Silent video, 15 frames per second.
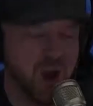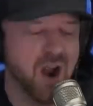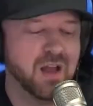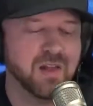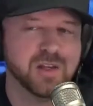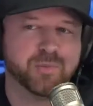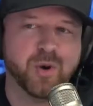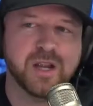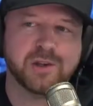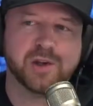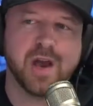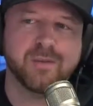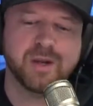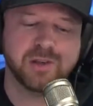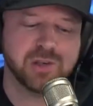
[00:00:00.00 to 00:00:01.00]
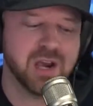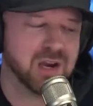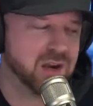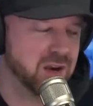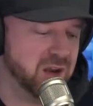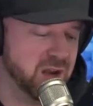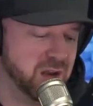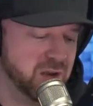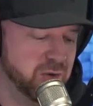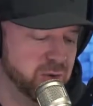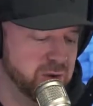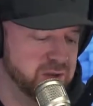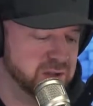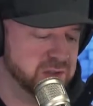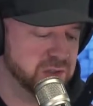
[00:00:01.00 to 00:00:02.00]
right, let's bring Chubby Checker in,
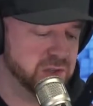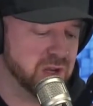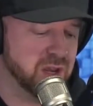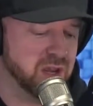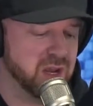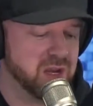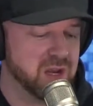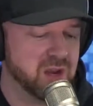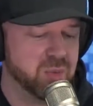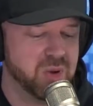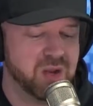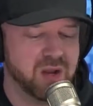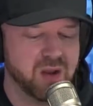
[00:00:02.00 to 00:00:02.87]
who is going to be